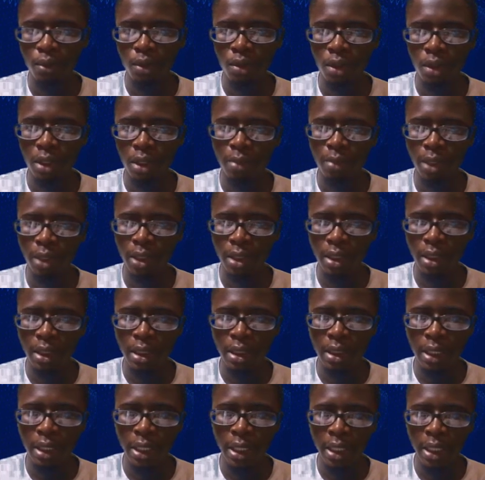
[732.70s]
So that means
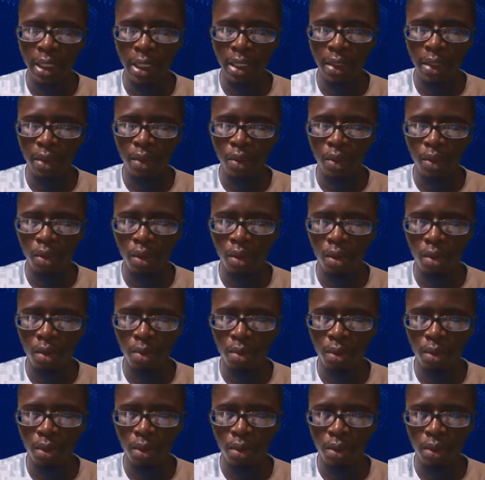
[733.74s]
this a can go
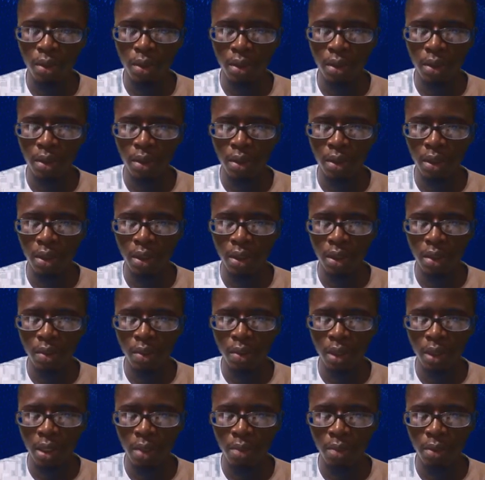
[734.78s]
up, as you can see, that is
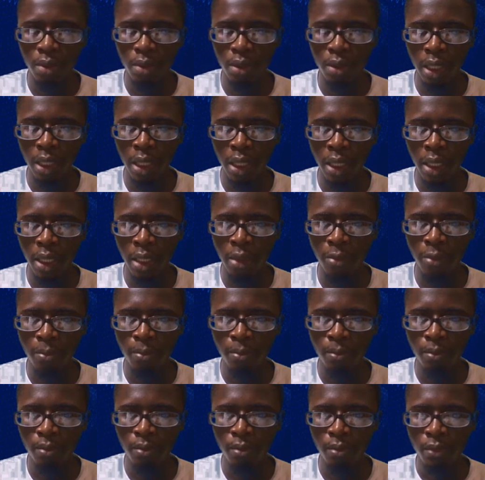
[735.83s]
what happens here.
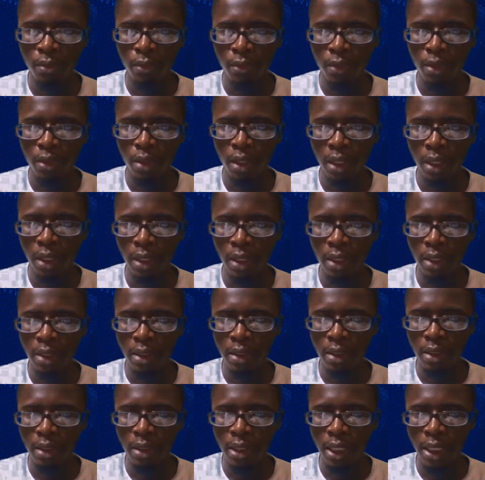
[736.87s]

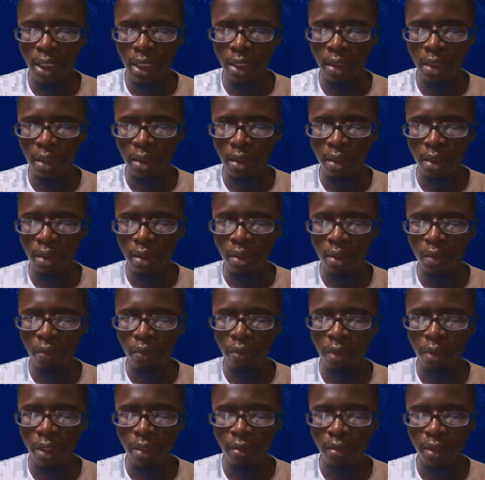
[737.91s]
And then
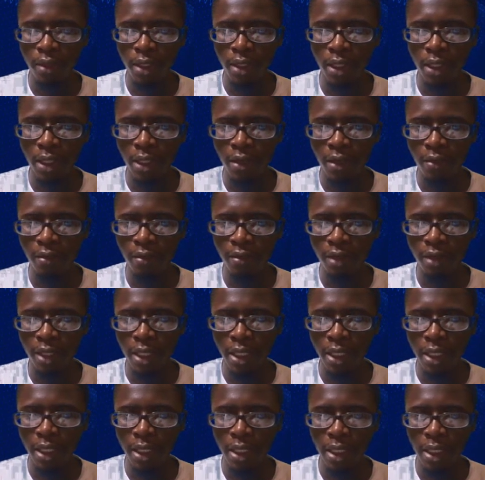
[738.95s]
whenever you have
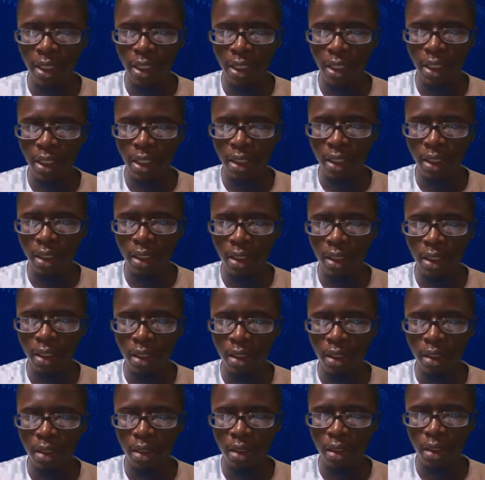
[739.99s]
like a,
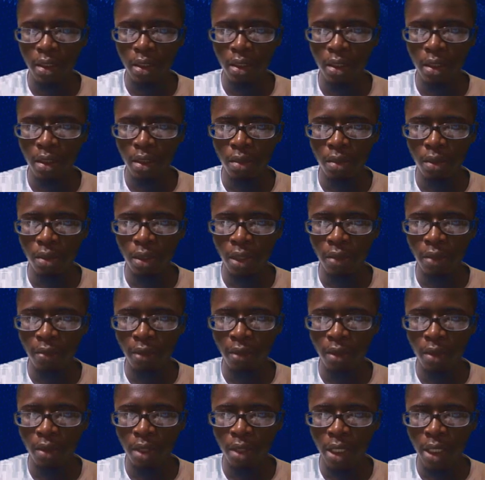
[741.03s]
you have
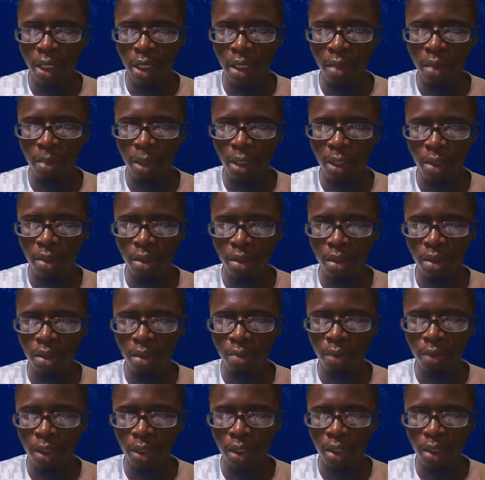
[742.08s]
log a minus
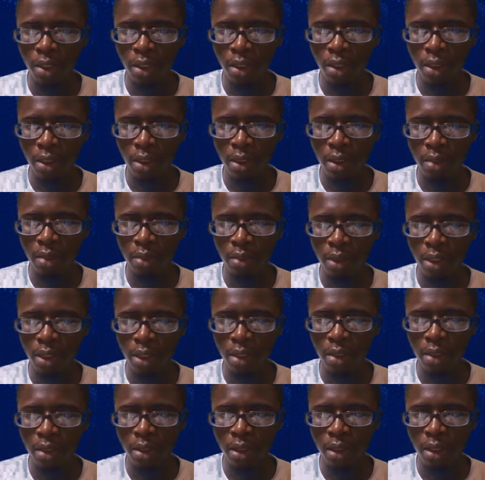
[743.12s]
log b, it's the same thing
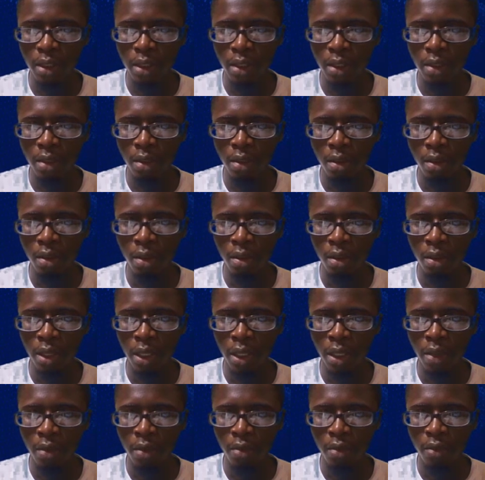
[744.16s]
as saying log
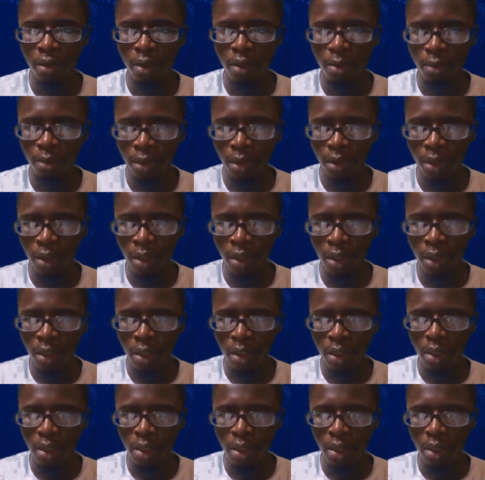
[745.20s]
a over b.